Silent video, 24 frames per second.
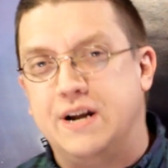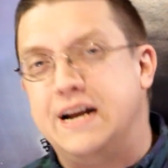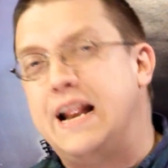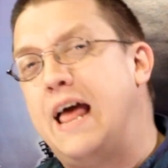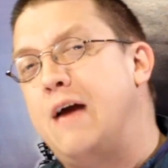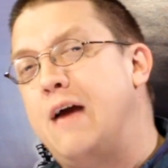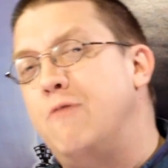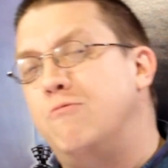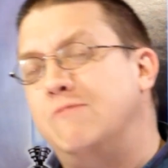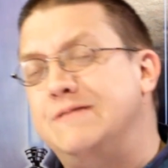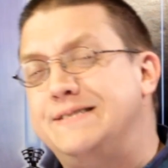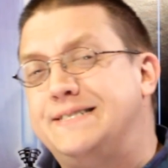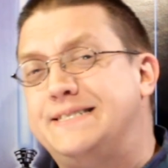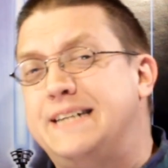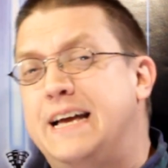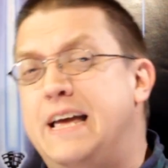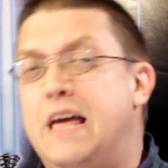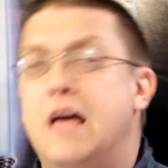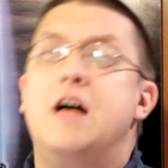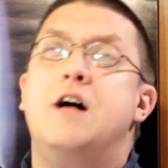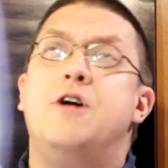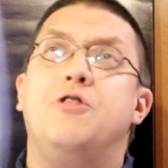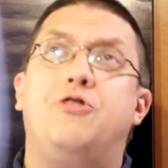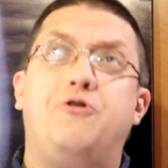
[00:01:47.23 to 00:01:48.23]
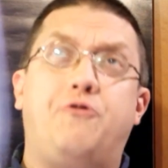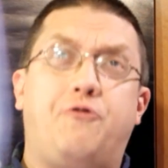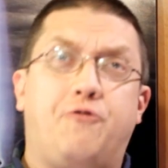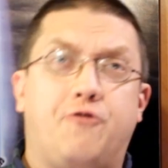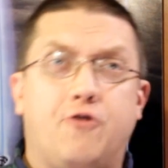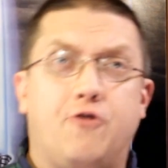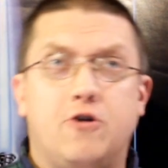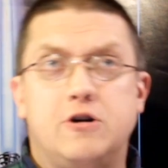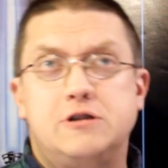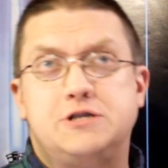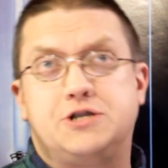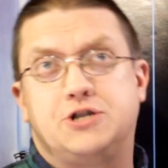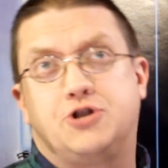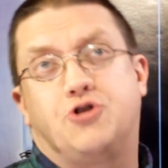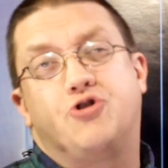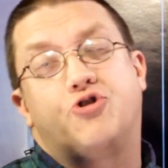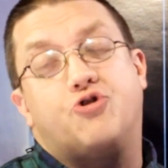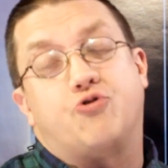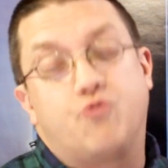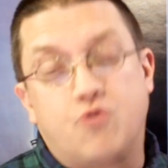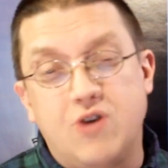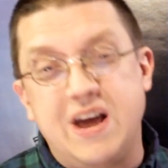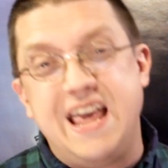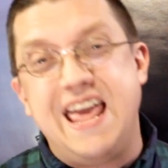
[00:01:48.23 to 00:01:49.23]
And I will say, the first
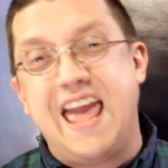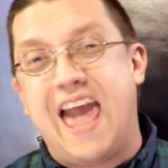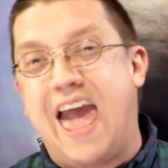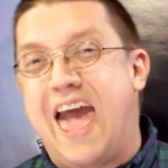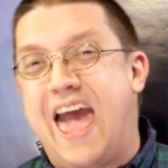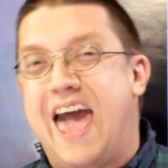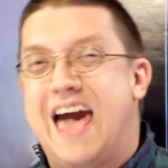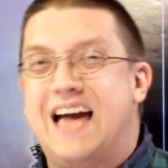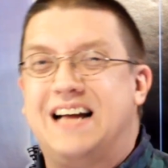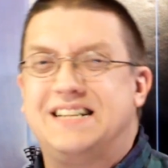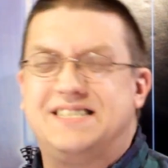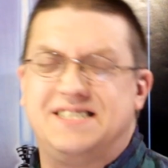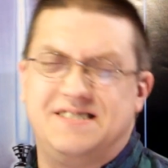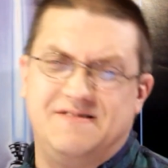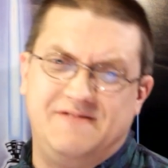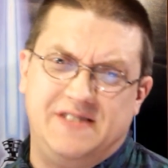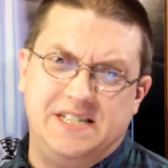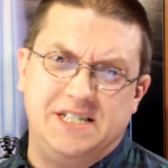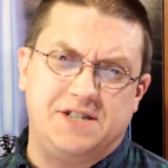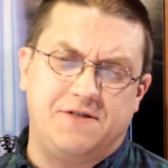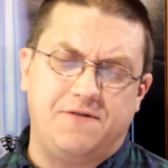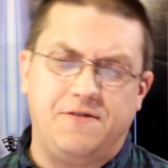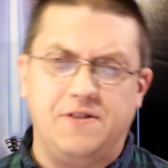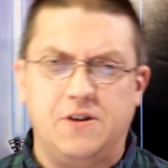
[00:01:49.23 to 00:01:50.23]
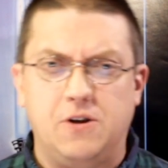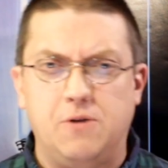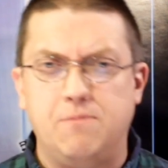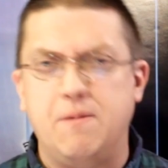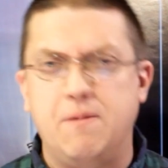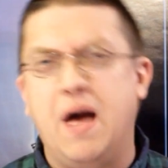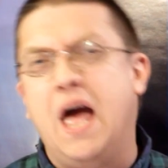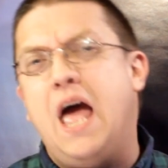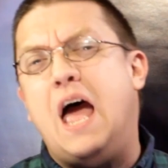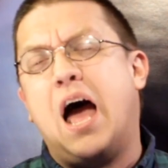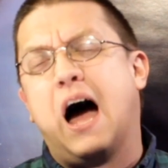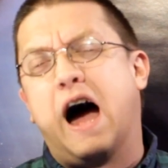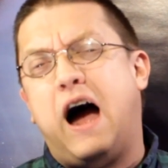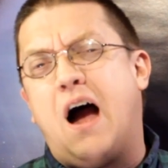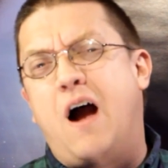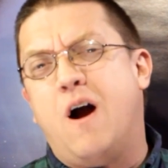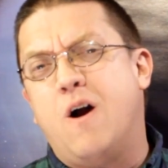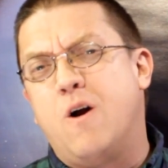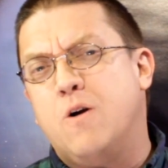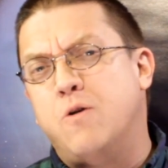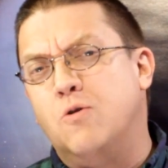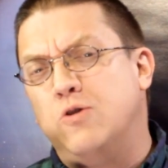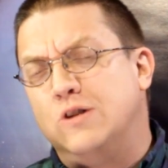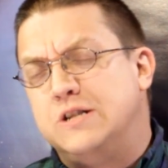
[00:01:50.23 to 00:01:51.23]
three acts of this film
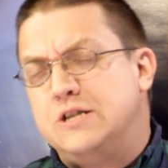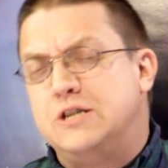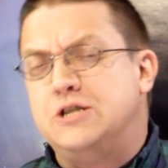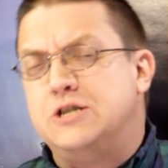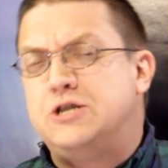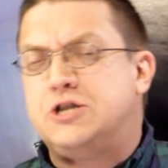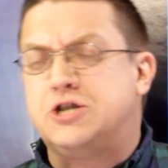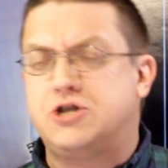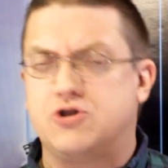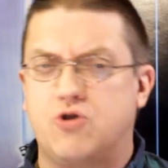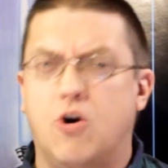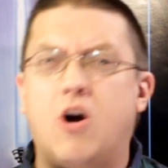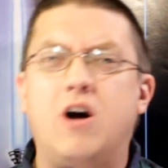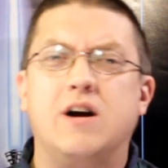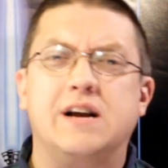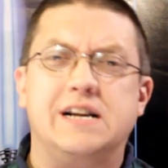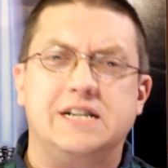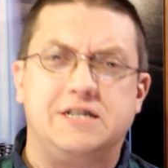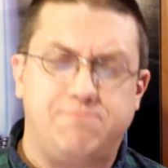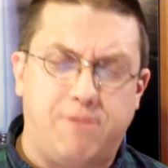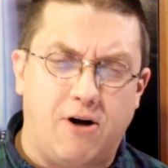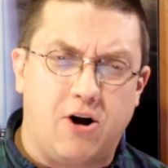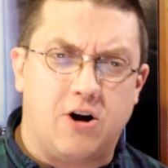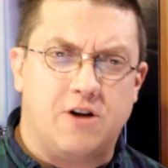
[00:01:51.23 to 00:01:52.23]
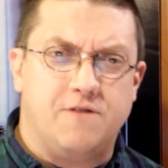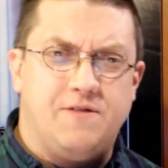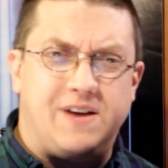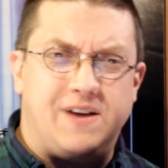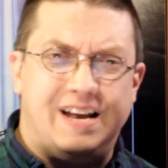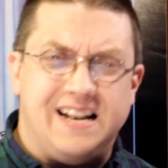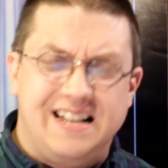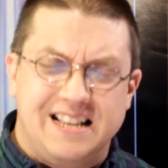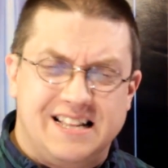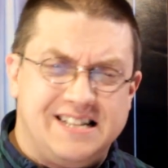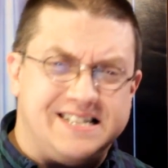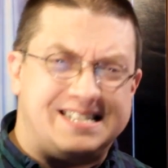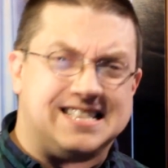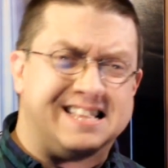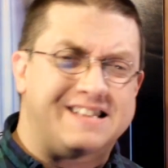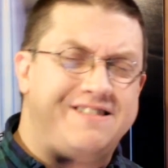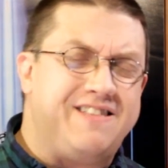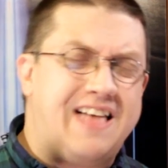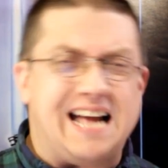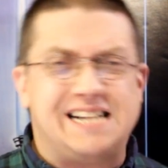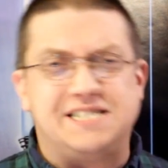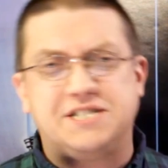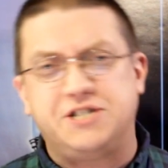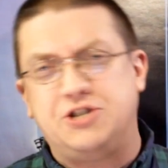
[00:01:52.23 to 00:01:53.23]
are the strongest part of it. And the
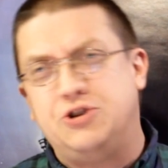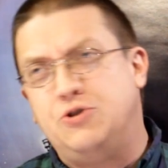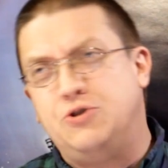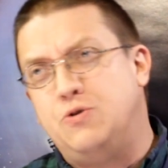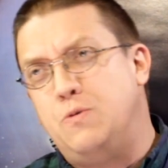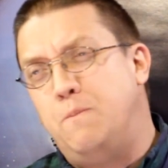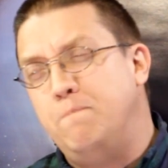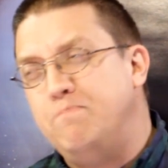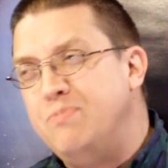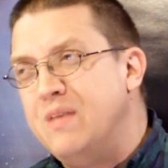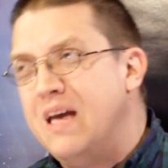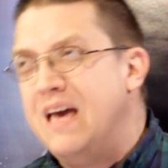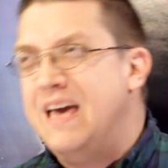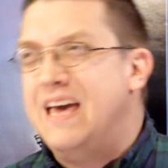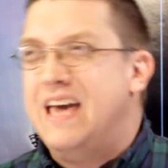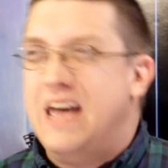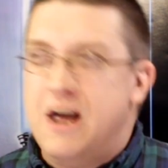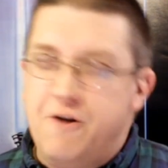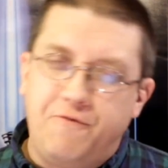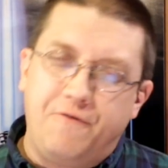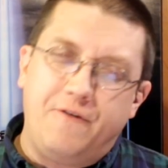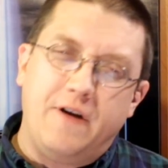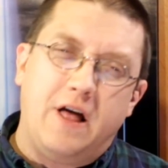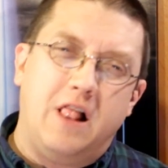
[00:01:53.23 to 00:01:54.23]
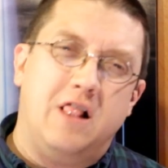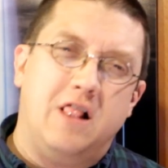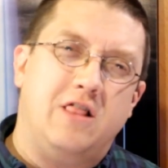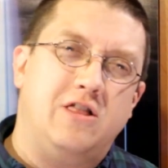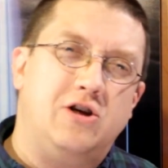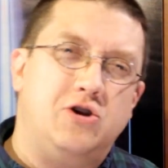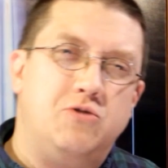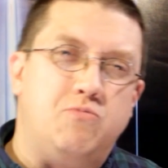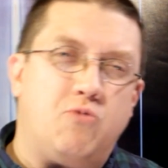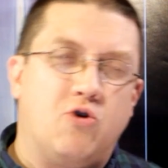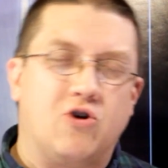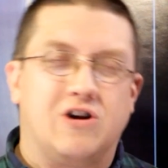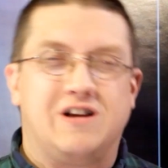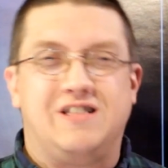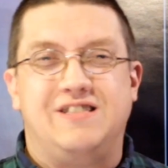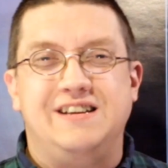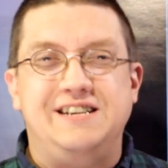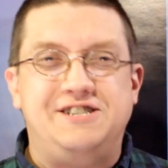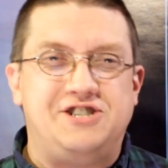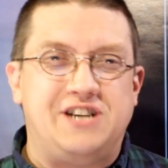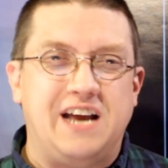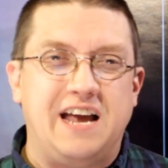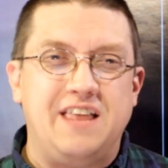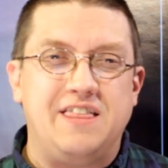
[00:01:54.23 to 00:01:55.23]
last two, it felt a little more
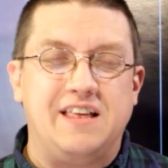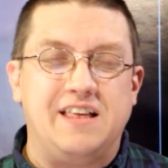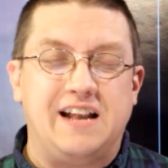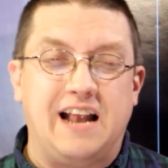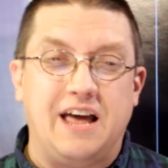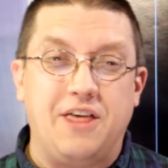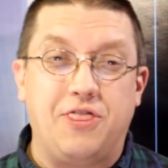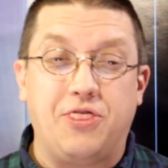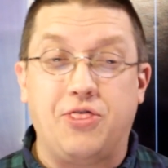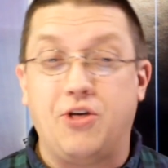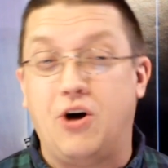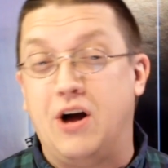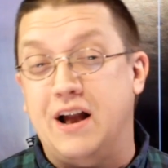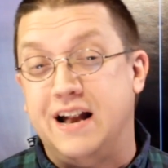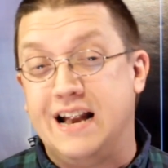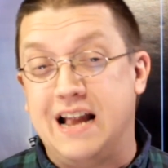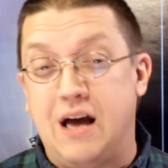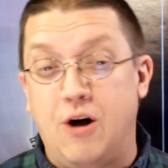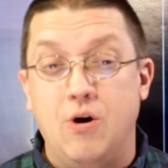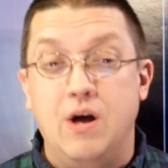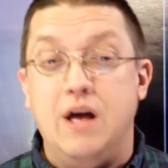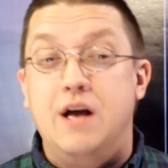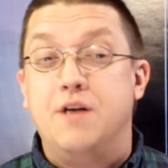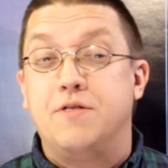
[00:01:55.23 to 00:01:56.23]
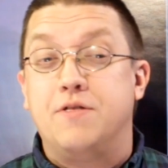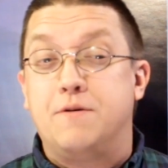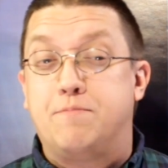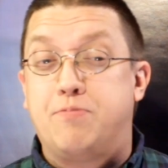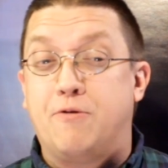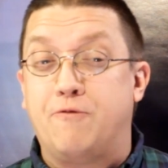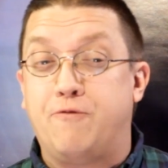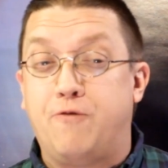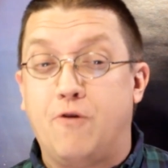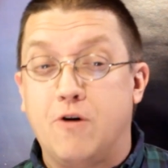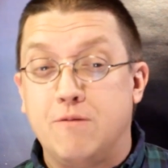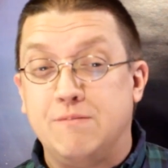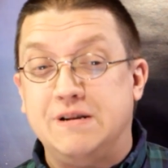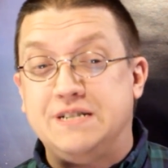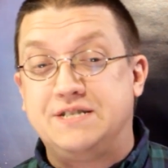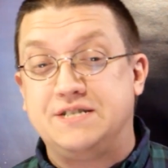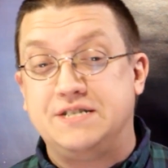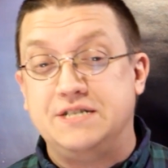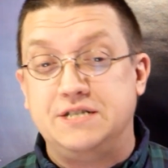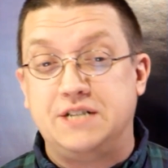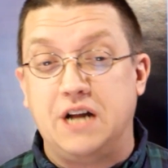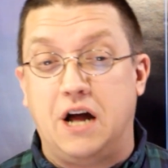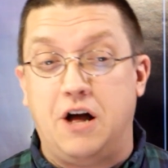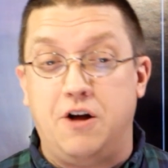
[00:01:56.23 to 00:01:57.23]
cliche than I thought. Now, the
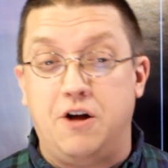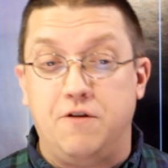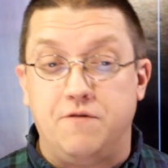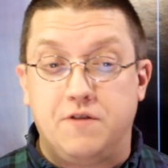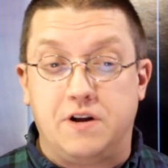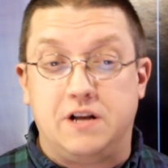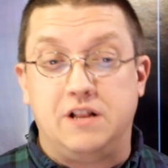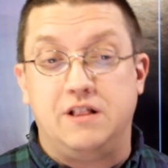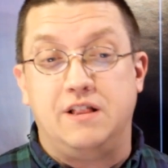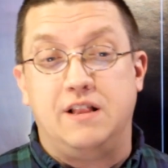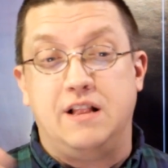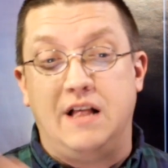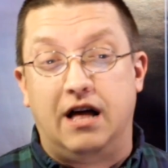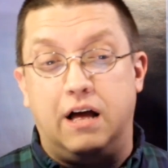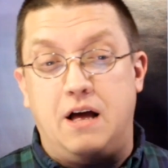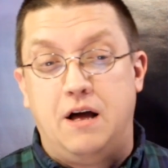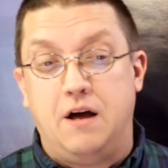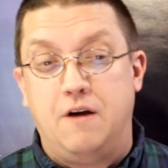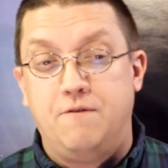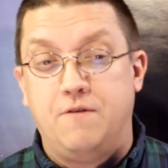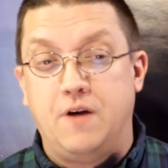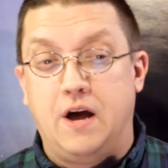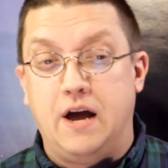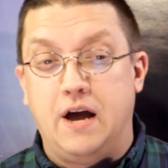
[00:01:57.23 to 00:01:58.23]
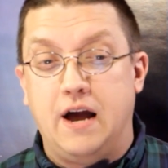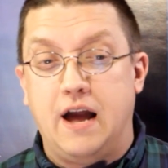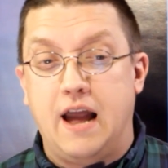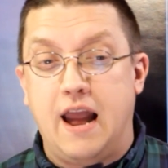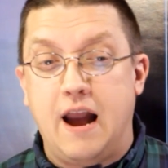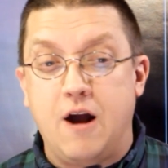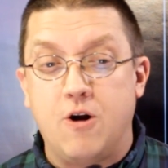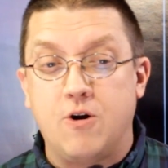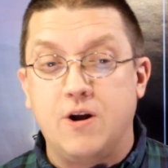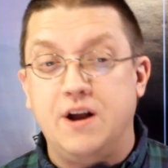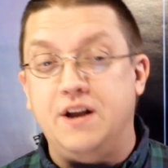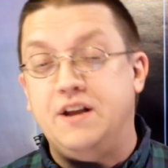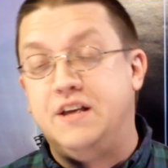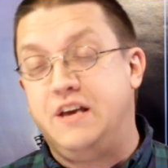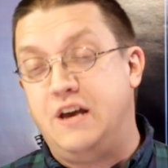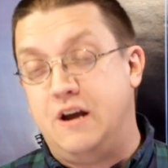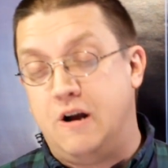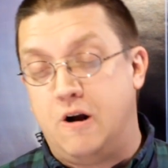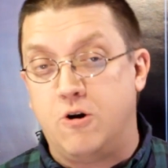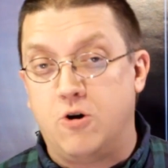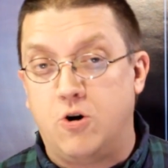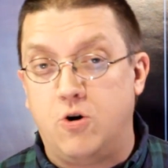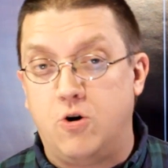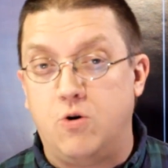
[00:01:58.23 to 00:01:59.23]
performances of Aaron
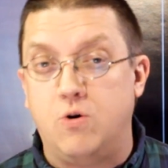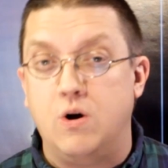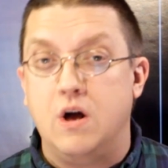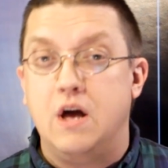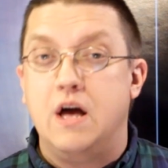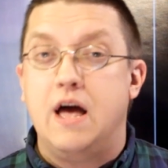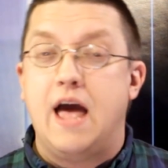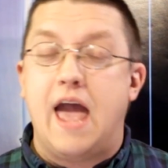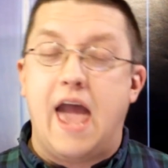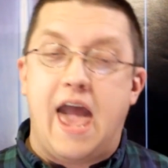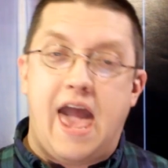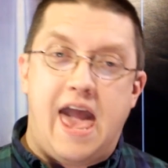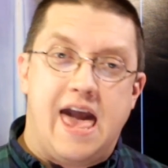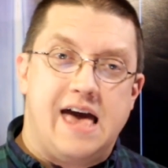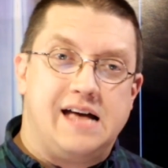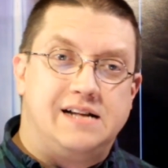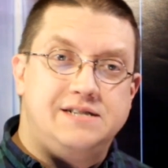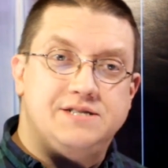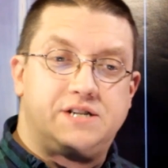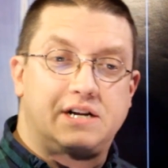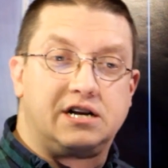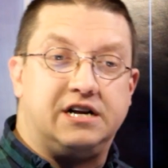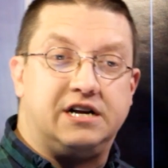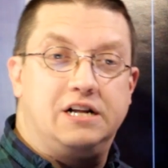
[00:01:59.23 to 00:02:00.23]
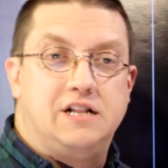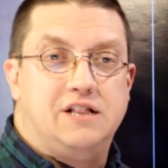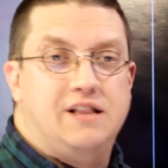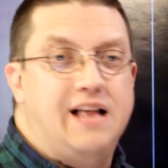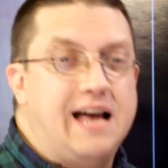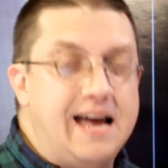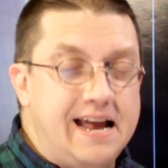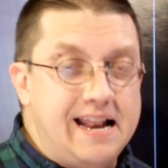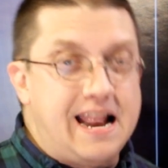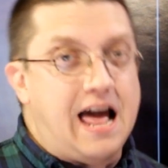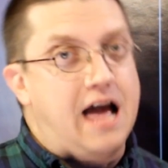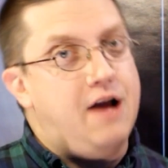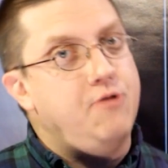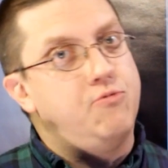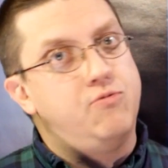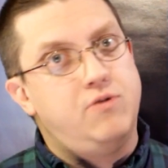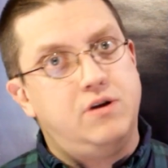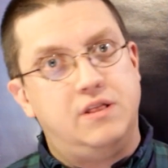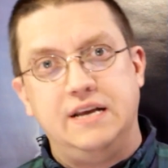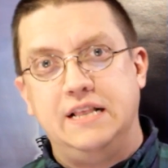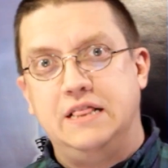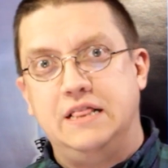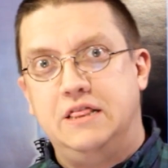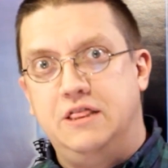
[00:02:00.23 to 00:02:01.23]
Guerrero as Glenn, I
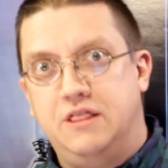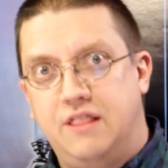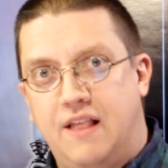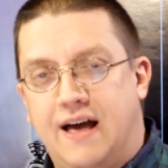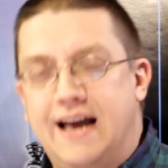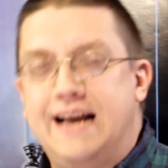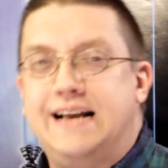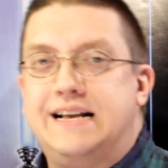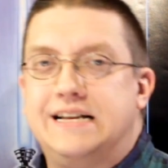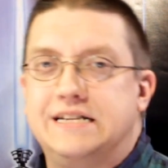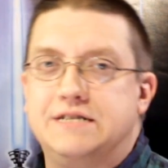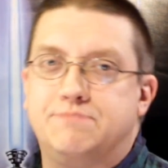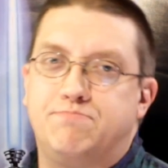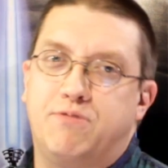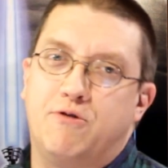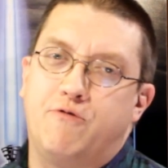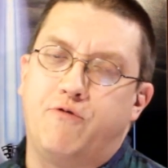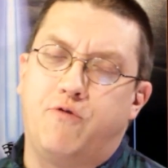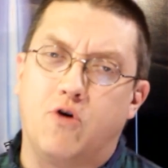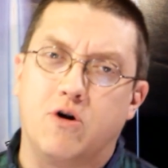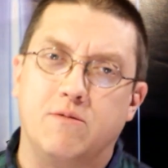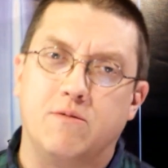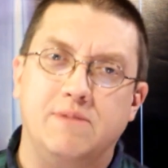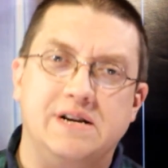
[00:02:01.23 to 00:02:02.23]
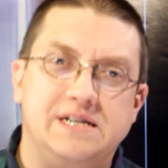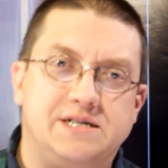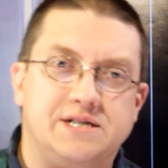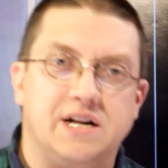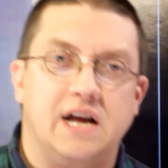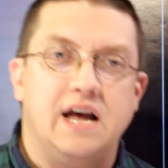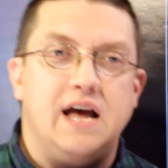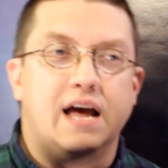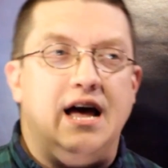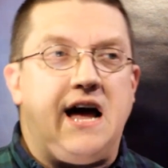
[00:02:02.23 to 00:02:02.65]
really liked his performance.